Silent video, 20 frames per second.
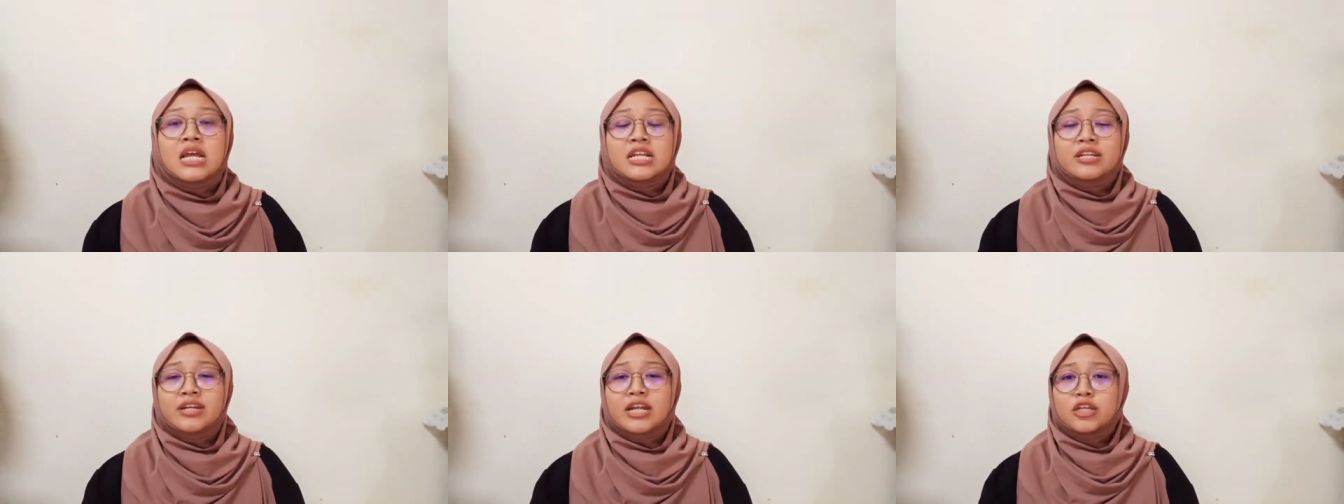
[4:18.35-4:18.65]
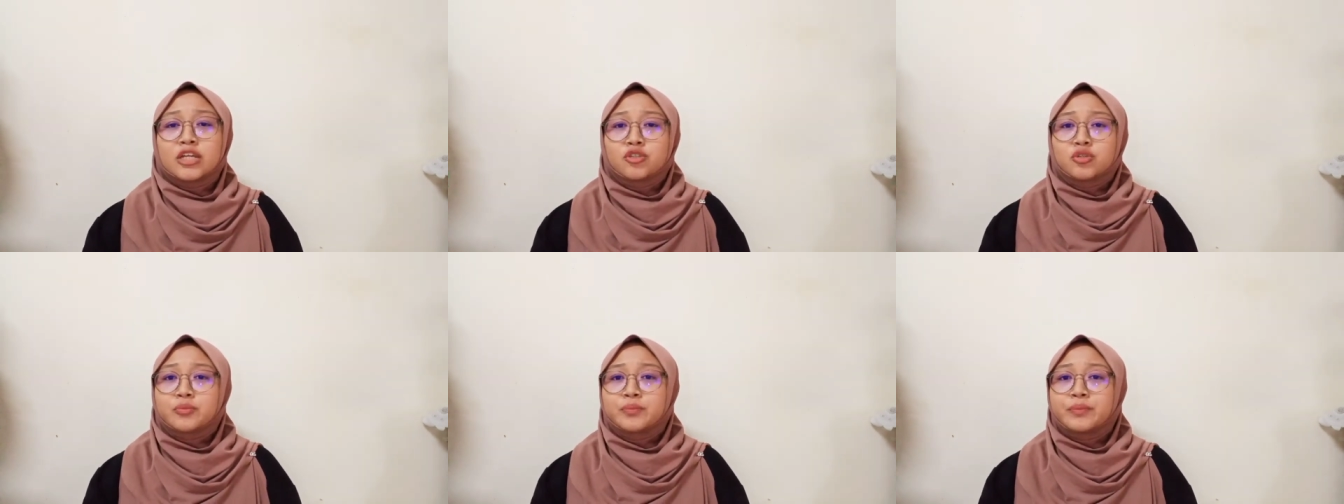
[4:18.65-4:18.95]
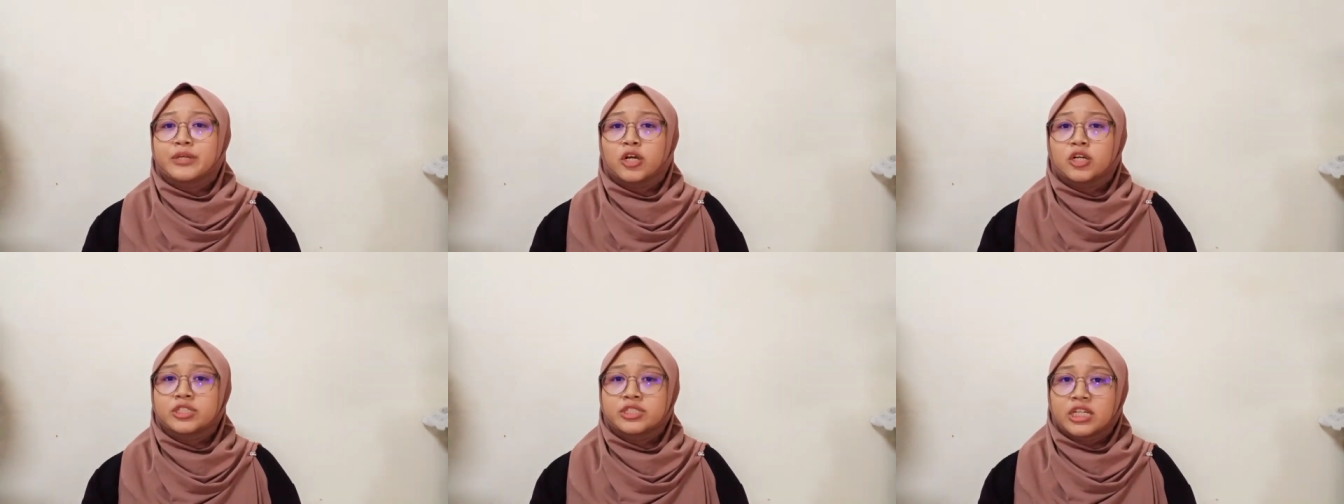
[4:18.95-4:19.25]
Try to be
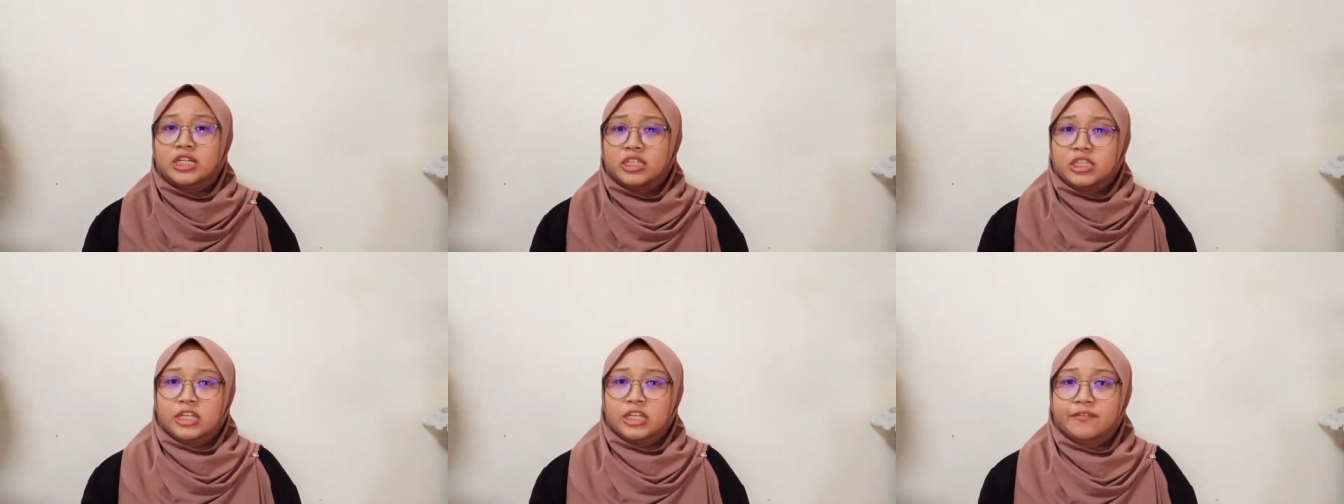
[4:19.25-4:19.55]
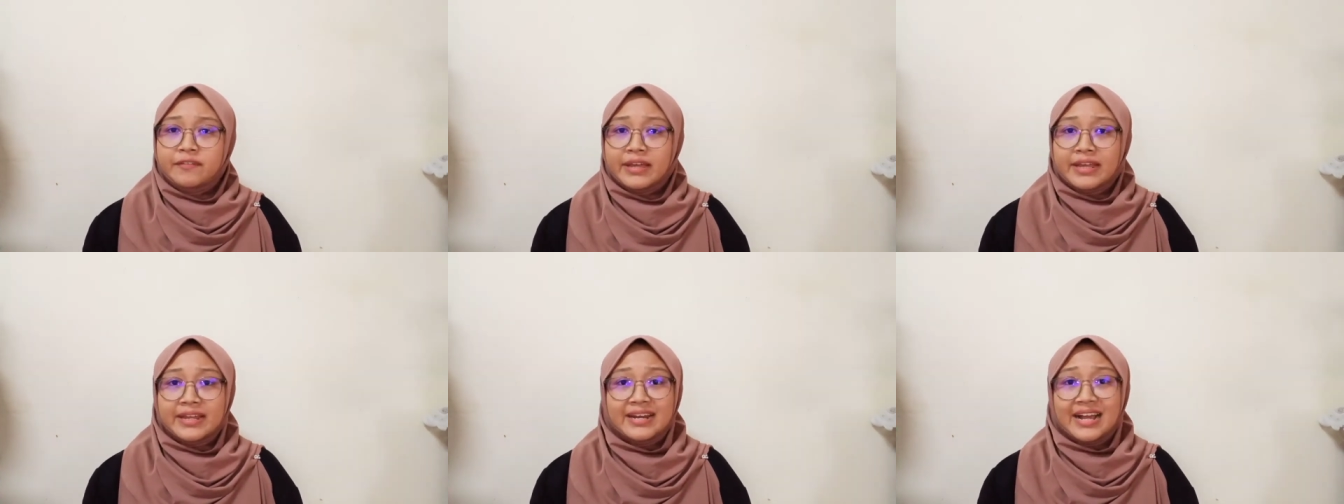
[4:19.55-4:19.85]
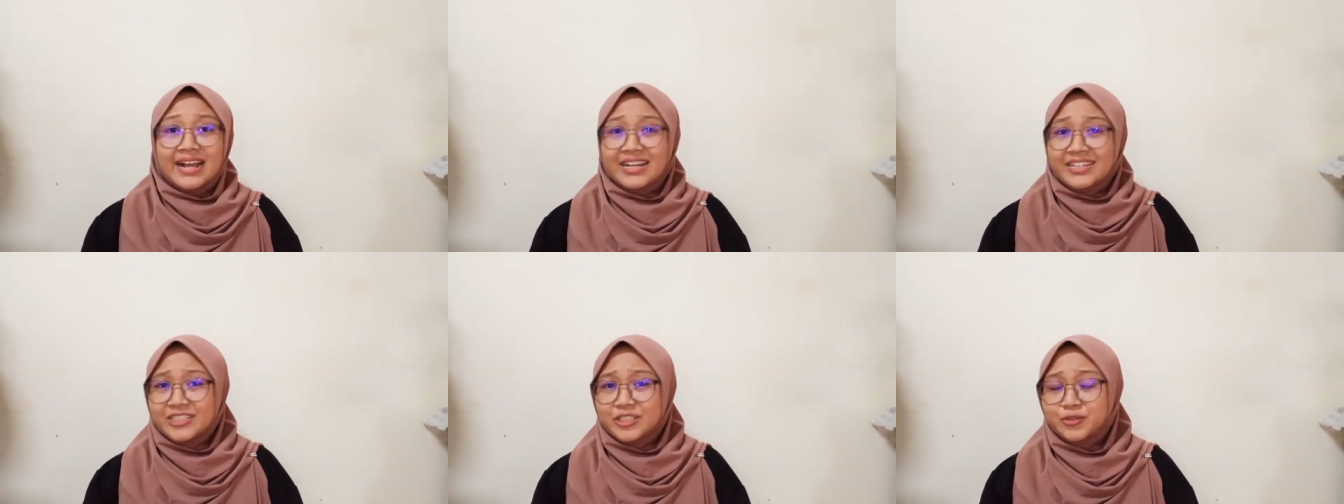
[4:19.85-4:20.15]
objective and
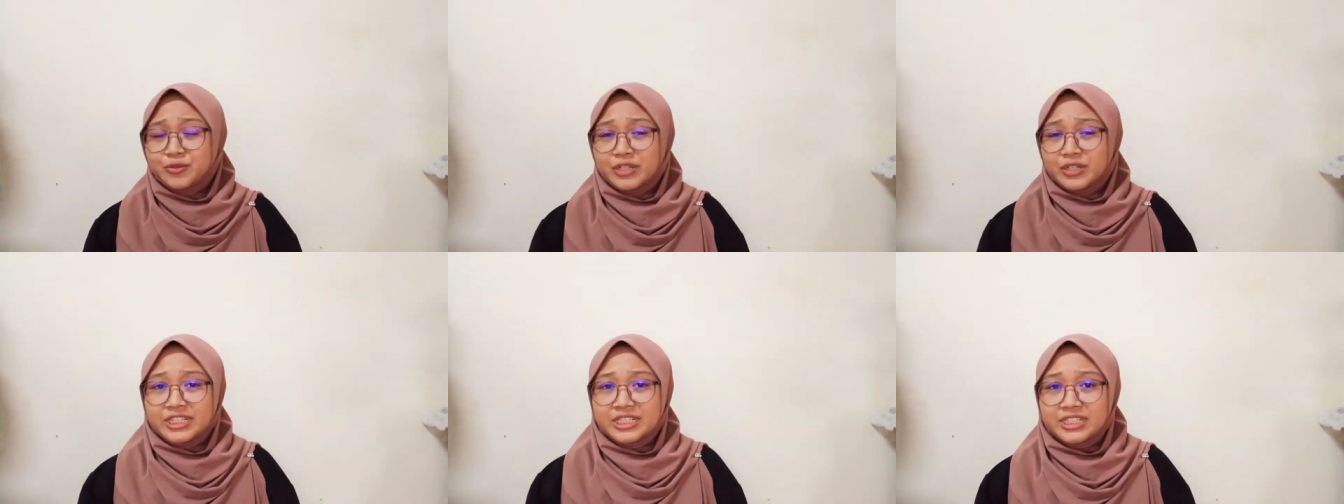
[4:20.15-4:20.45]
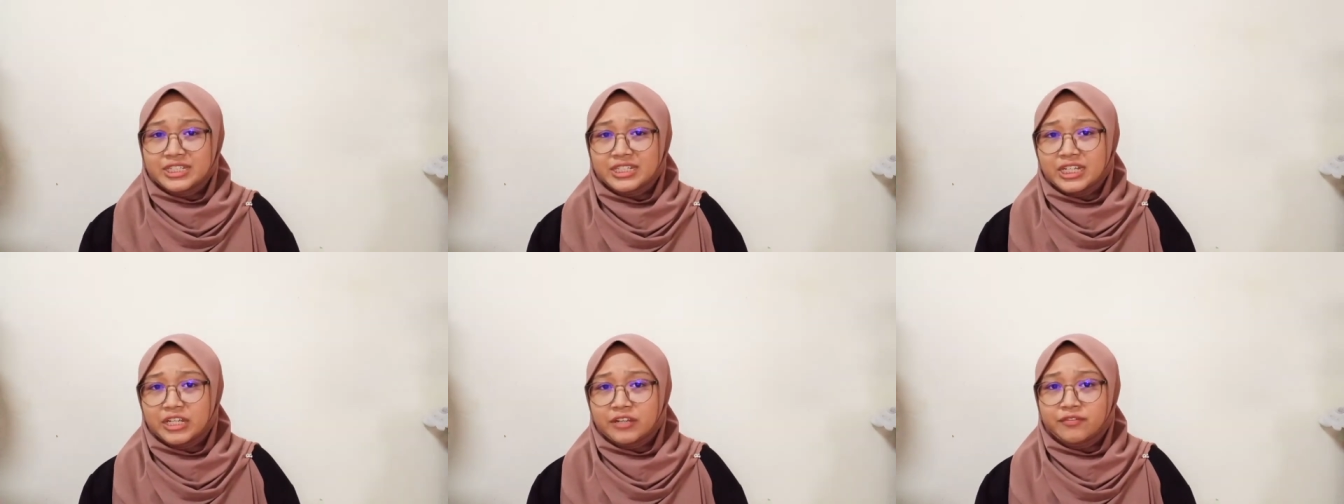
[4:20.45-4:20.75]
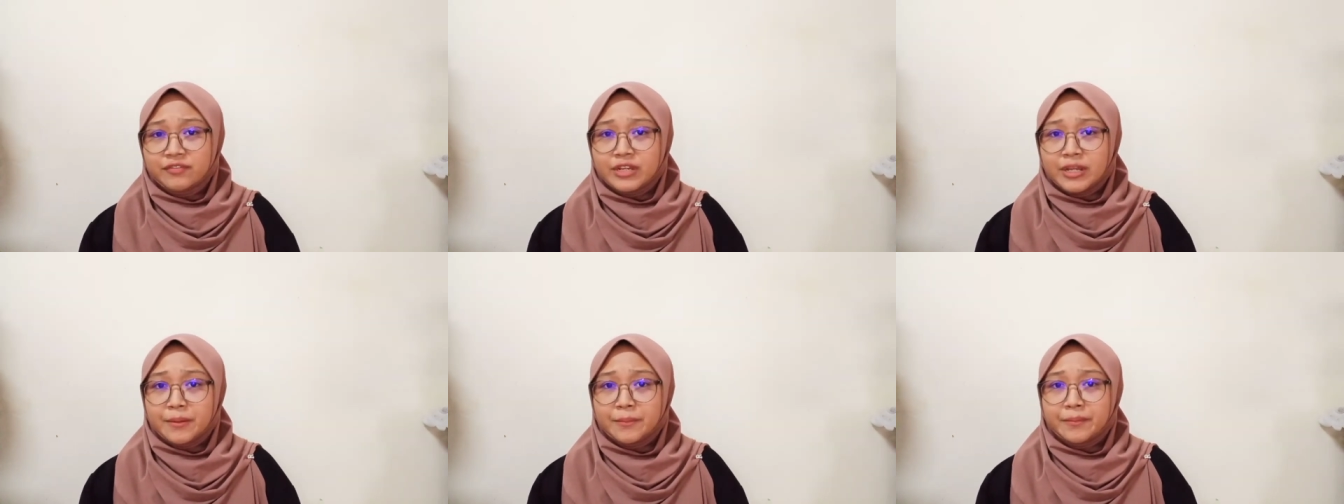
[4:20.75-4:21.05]
ask questions
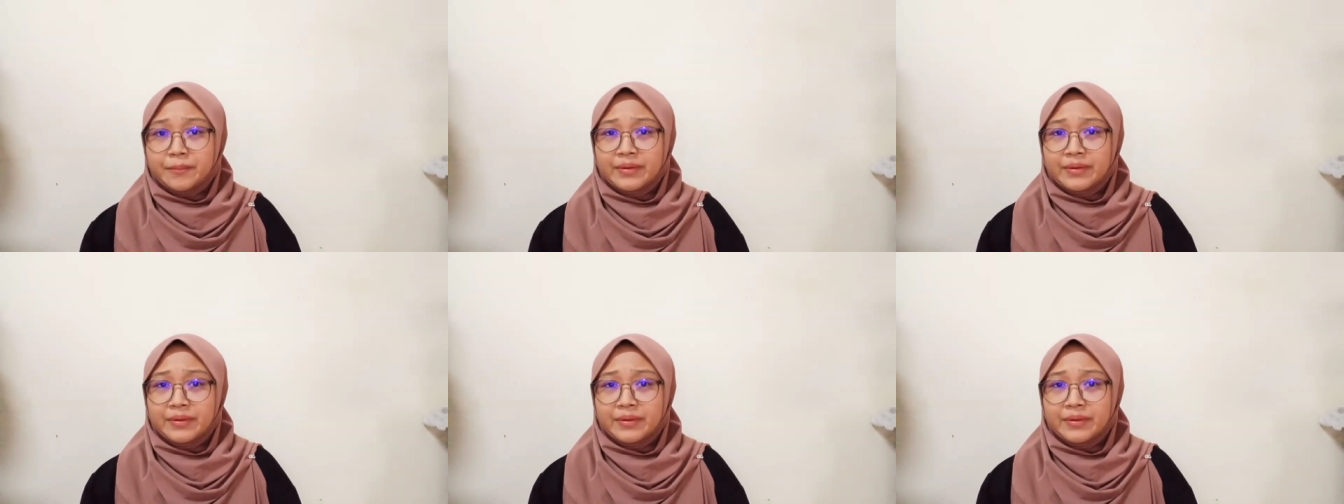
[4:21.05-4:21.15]
if they